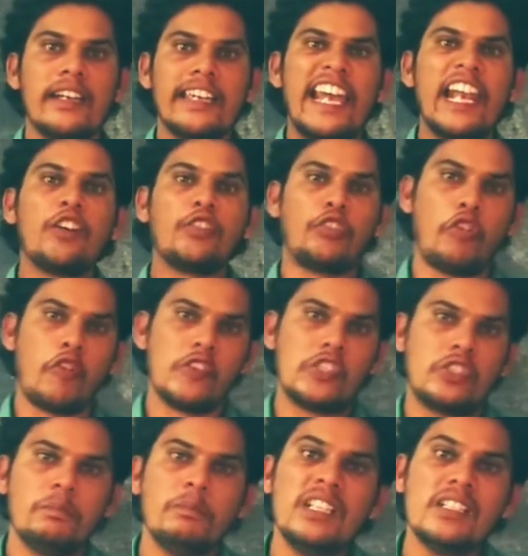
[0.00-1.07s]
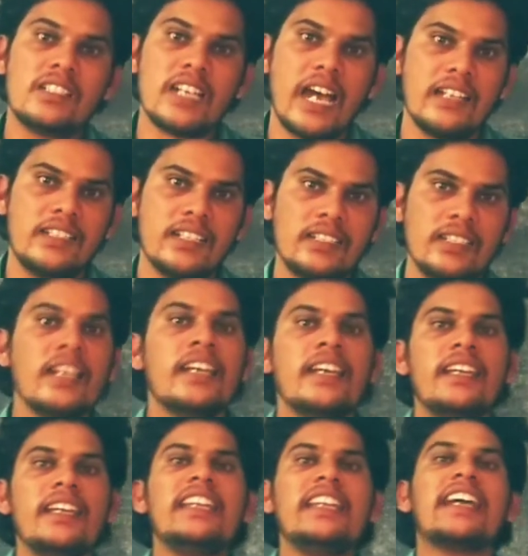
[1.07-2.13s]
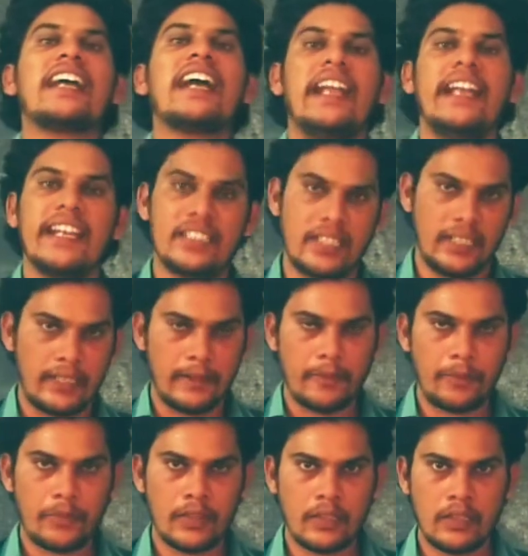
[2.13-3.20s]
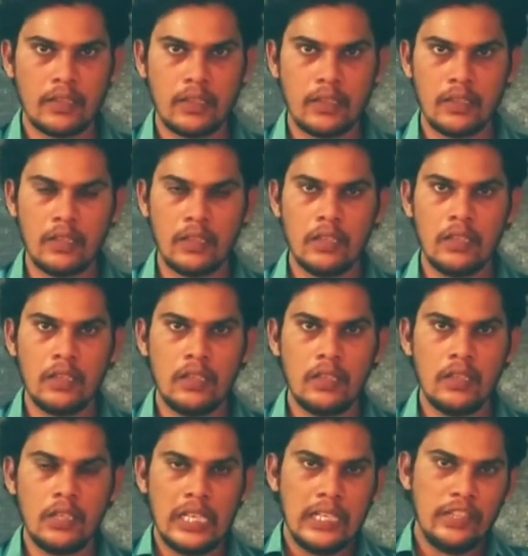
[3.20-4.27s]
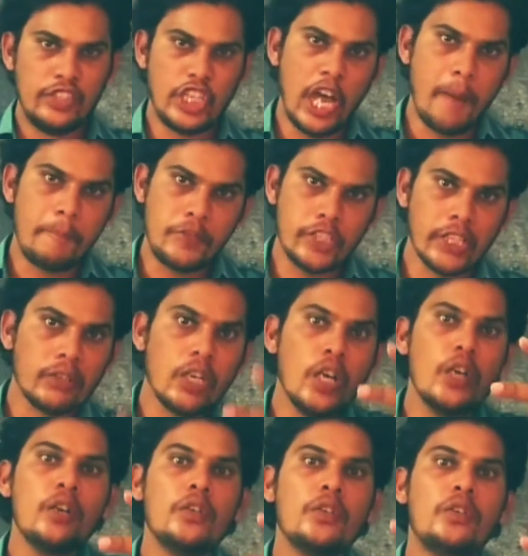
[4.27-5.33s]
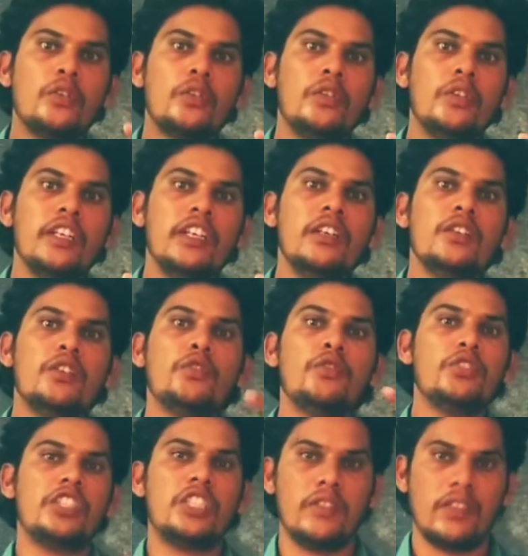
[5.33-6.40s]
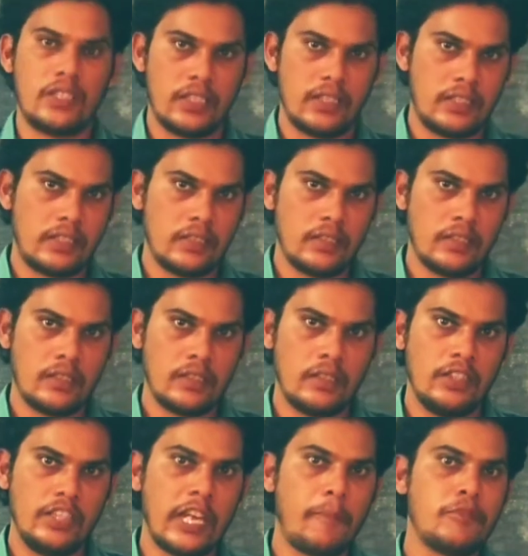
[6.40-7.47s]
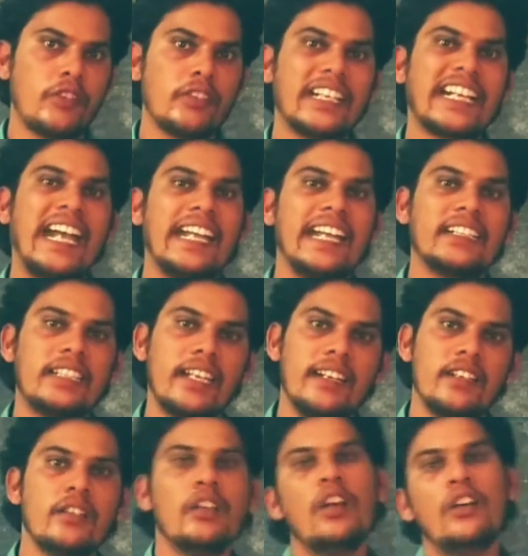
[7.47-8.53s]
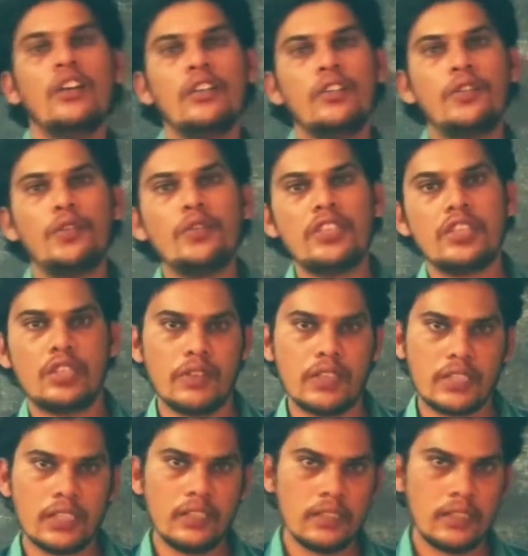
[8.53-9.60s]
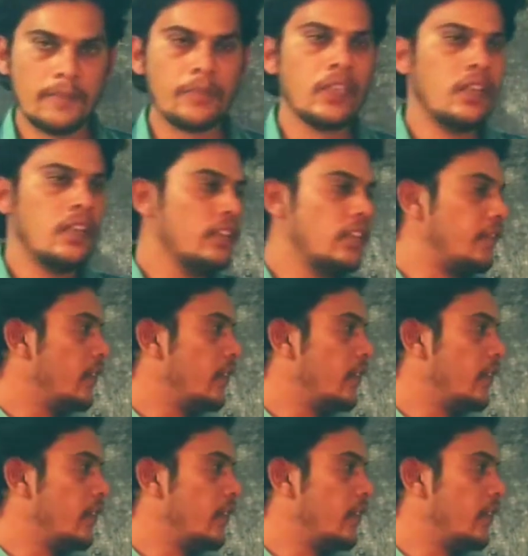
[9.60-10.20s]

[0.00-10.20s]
electrons, means charges, in a conductor. They observe in two situations. They observe the conductor in two situations. The